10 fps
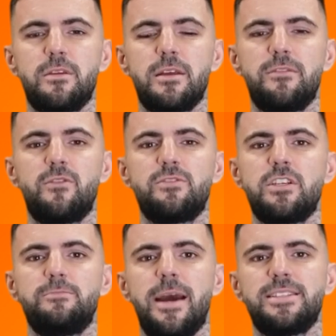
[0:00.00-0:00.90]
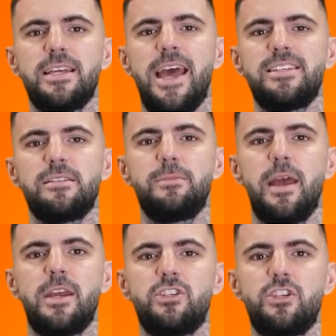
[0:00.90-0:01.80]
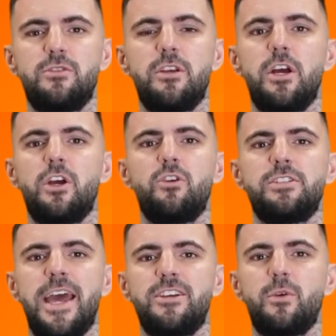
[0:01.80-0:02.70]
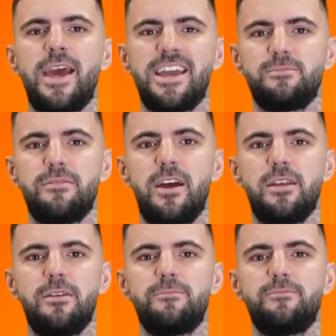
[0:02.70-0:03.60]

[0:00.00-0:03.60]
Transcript: If you suspect a gas supply issue, contact your gas provider.